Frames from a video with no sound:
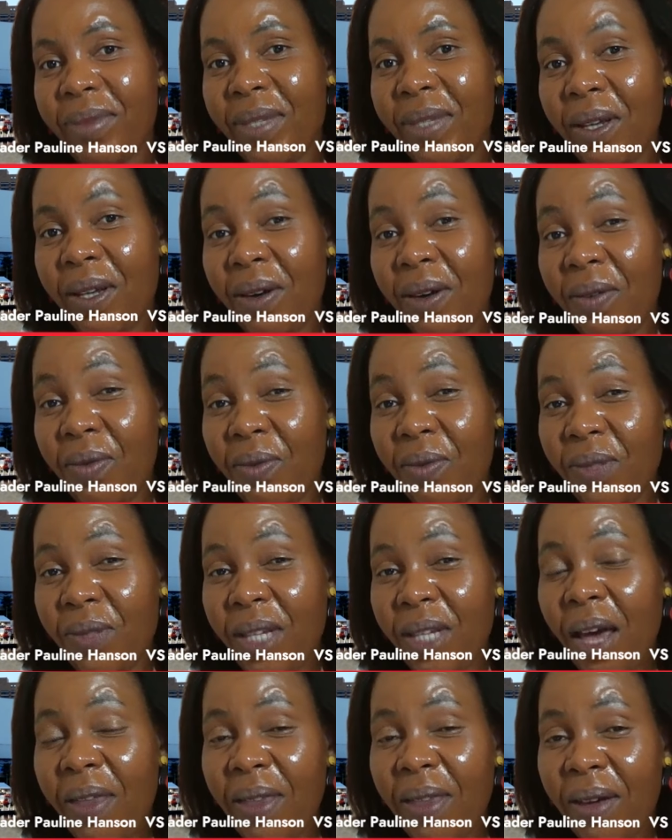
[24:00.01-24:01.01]
So,
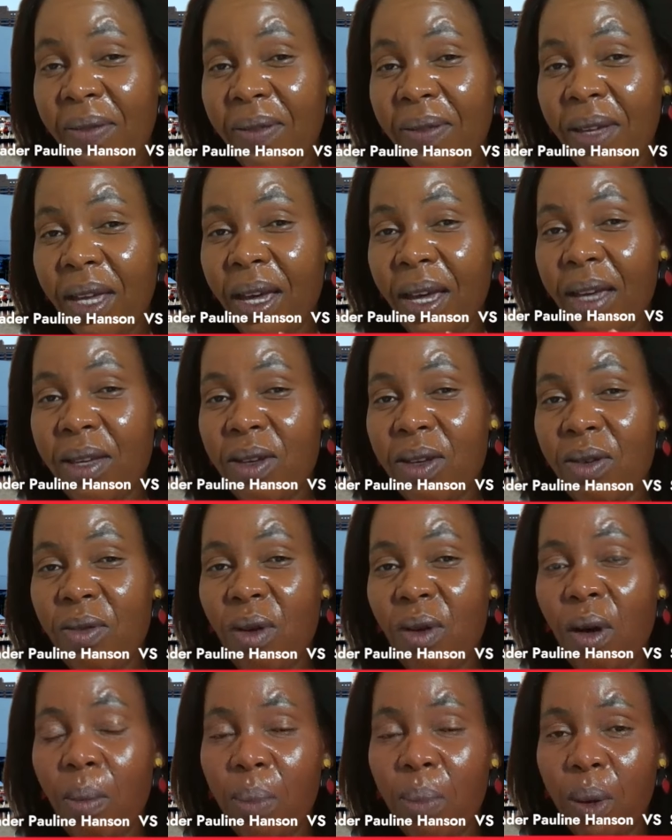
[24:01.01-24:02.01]
South Africa,
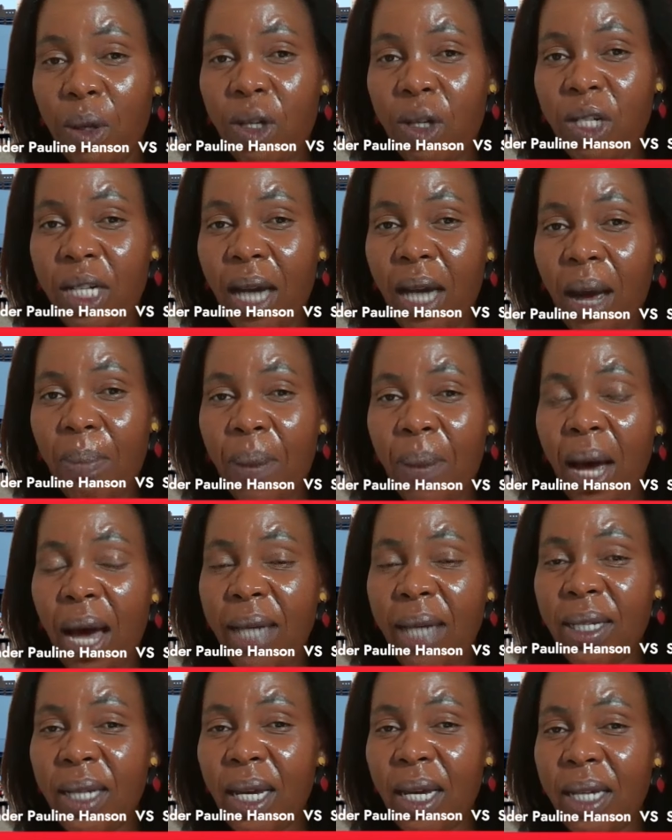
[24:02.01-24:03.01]
you abolished
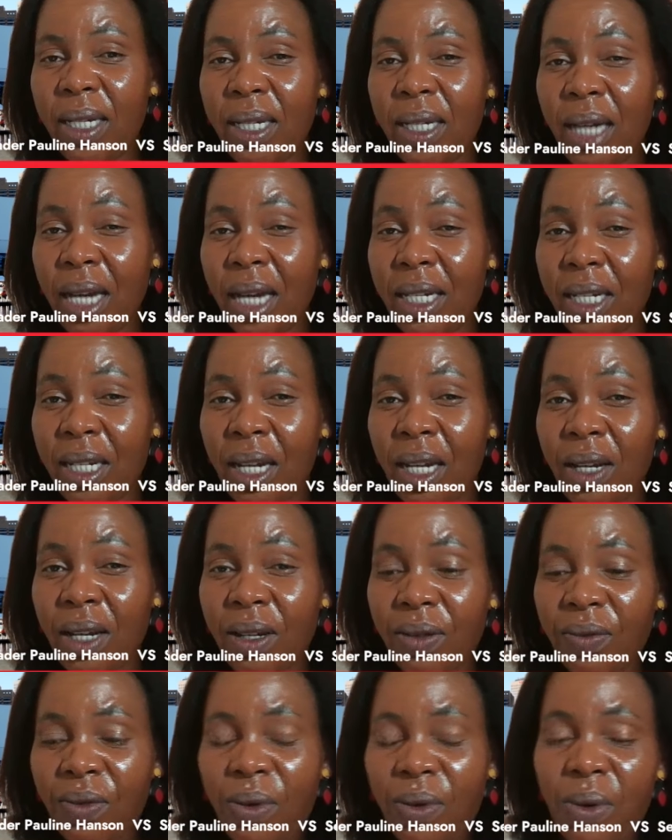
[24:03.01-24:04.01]
apartheid in
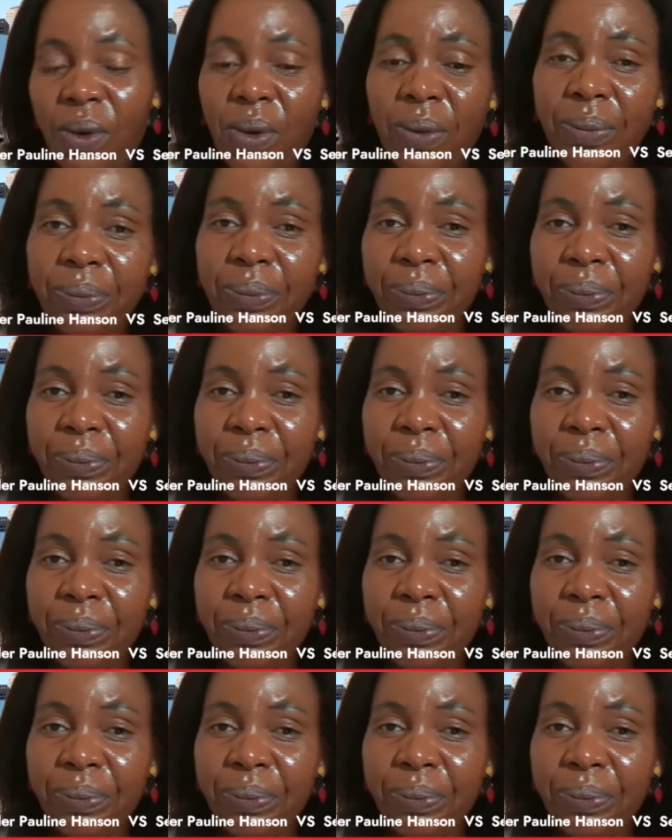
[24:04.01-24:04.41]
1994.